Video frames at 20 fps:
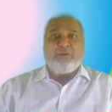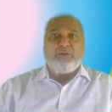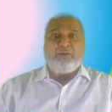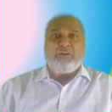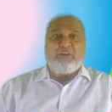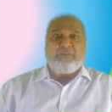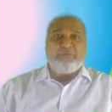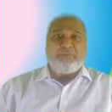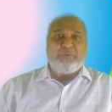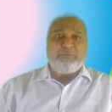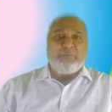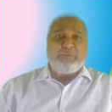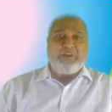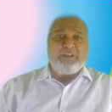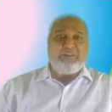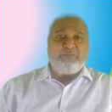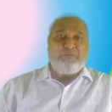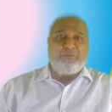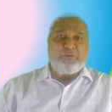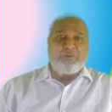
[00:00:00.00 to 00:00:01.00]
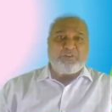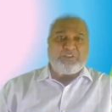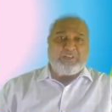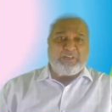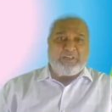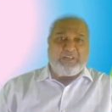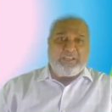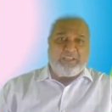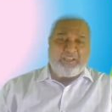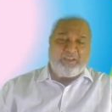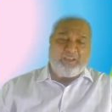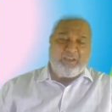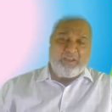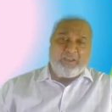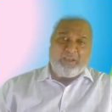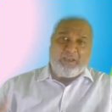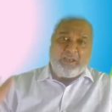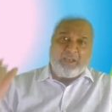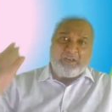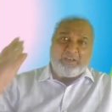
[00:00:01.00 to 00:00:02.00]
of the Buddy4Study,
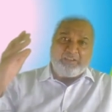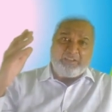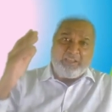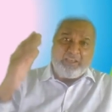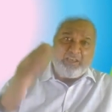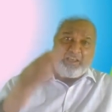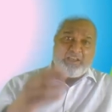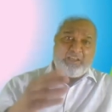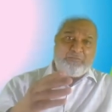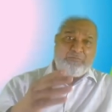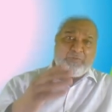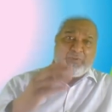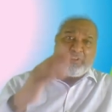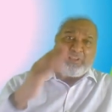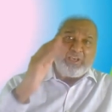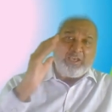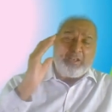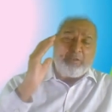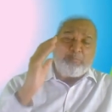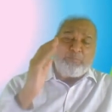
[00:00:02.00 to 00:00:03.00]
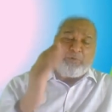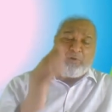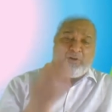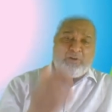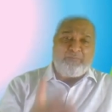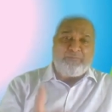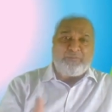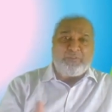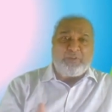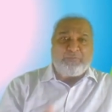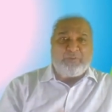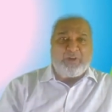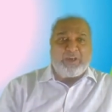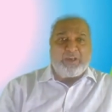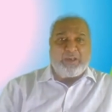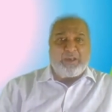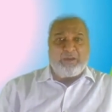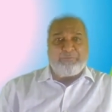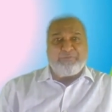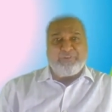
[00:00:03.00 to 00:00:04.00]
and there with the help of the
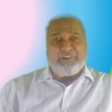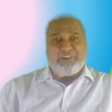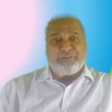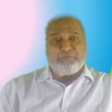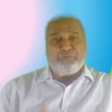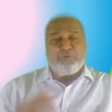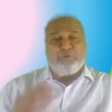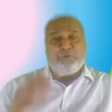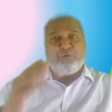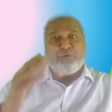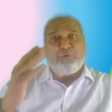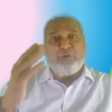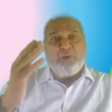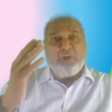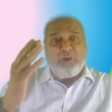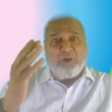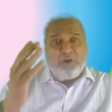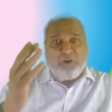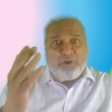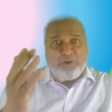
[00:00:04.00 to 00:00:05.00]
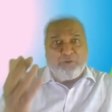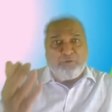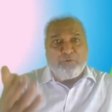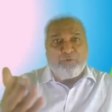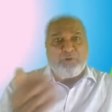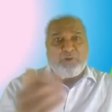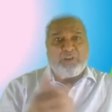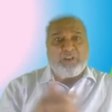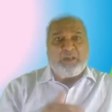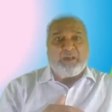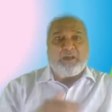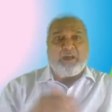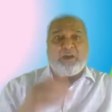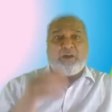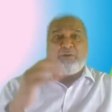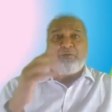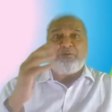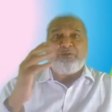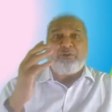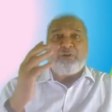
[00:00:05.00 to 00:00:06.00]
Facebook or Google
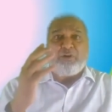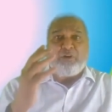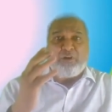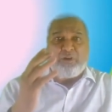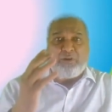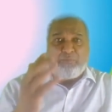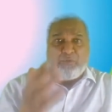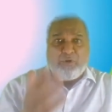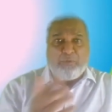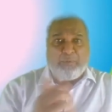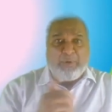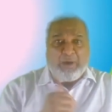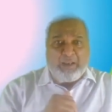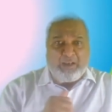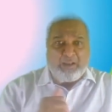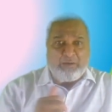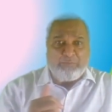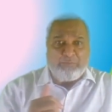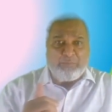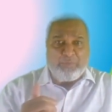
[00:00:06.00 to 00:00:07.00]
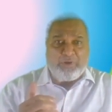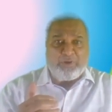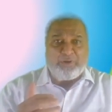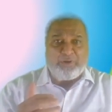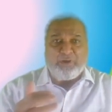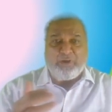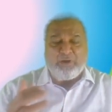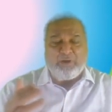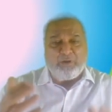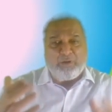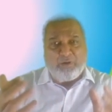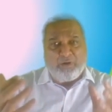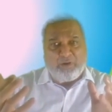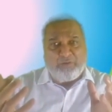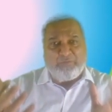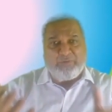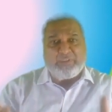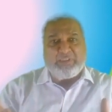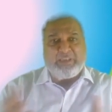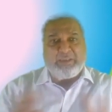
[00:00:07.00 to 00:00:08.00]
account or mobile number or
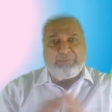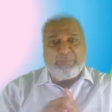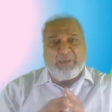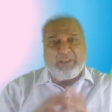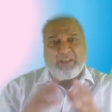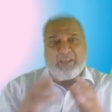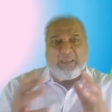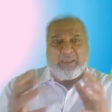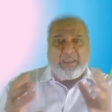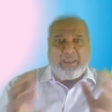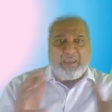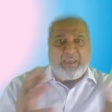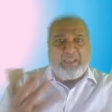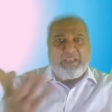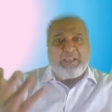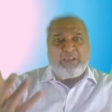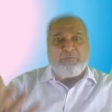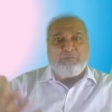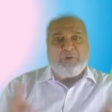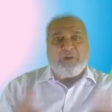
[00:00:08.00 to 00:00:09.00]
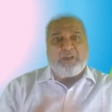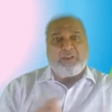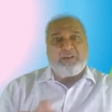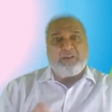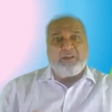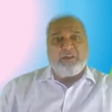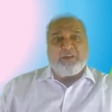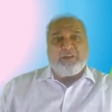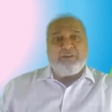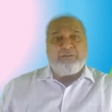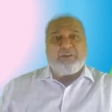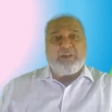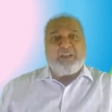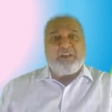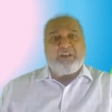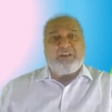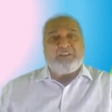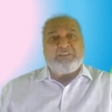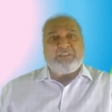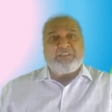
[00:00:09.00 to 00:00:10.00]
with the email, anyone you
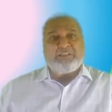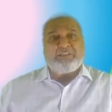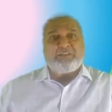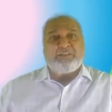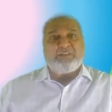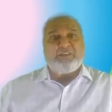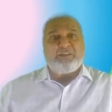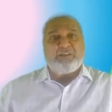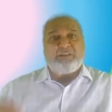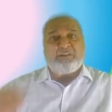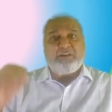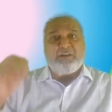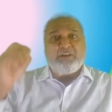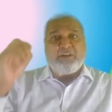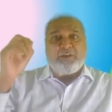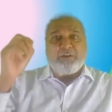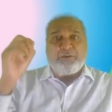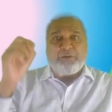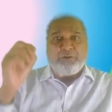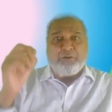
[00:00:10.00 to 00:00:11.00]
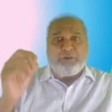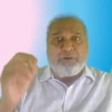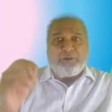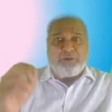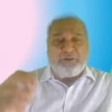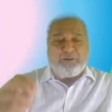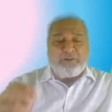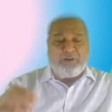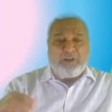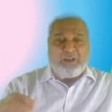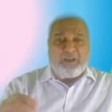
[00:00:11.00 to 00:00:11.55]
can register your